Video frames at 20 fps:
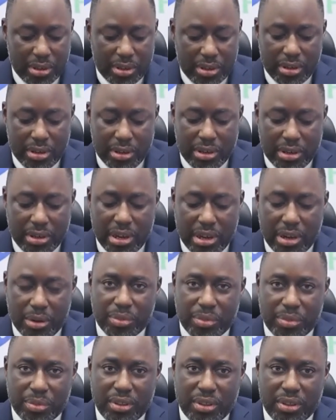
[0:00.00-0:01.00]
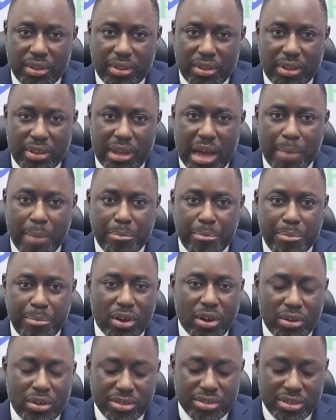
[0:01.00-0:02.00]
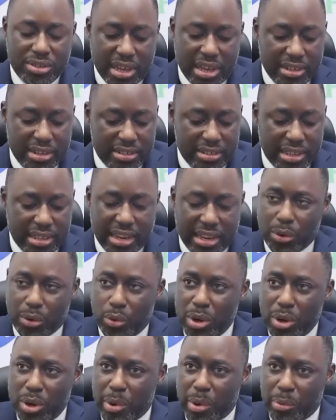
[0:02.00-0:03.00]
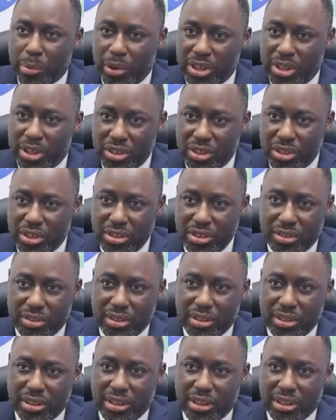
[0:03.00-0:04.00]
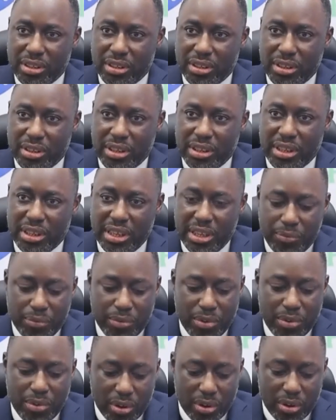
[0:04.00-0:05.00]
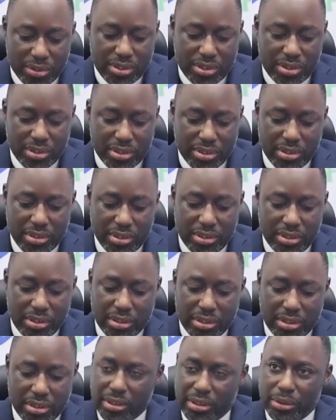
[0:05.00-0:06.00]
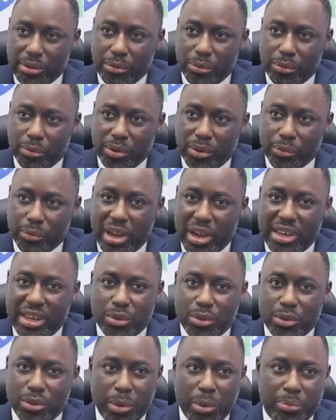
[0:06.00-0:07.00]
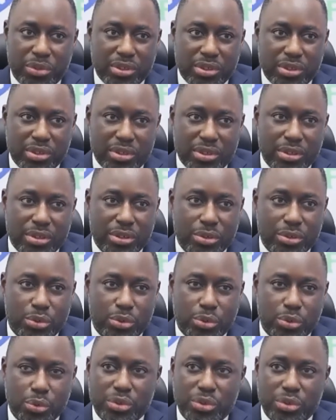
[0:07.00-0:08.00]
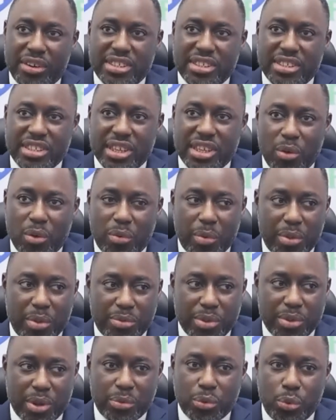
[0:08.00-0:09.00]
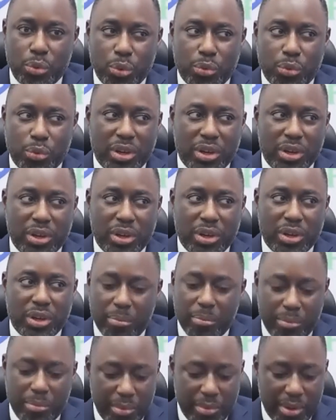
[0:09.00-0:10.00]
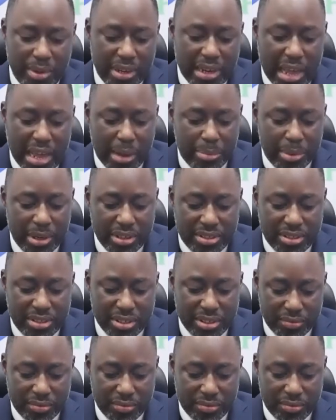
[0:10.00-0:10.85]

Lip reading: Now, a big concern is that our growing population, if not well equipped to generate income for themselves could quickly become a liability.